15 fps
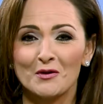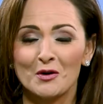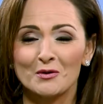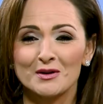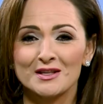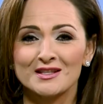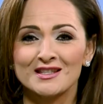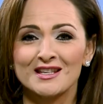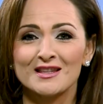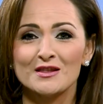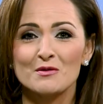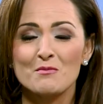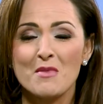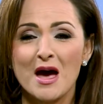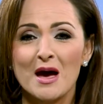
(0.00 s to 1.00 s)
already seen the
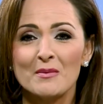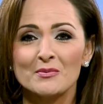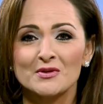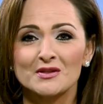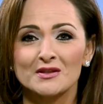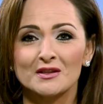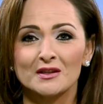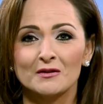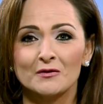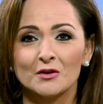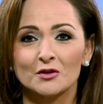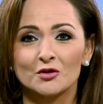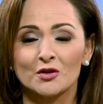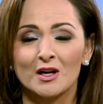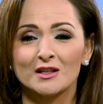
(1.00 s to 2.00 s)
maps. If you're
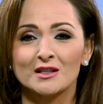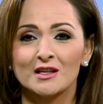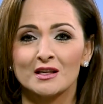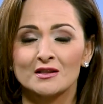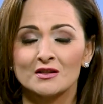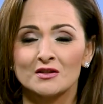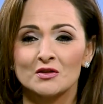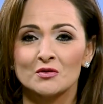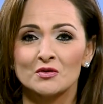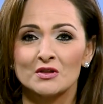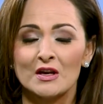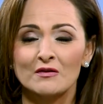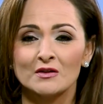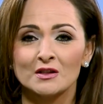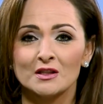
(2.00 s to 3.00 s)
trying to get to
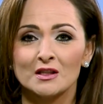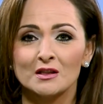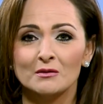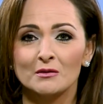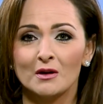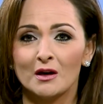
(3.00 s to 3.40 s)
270,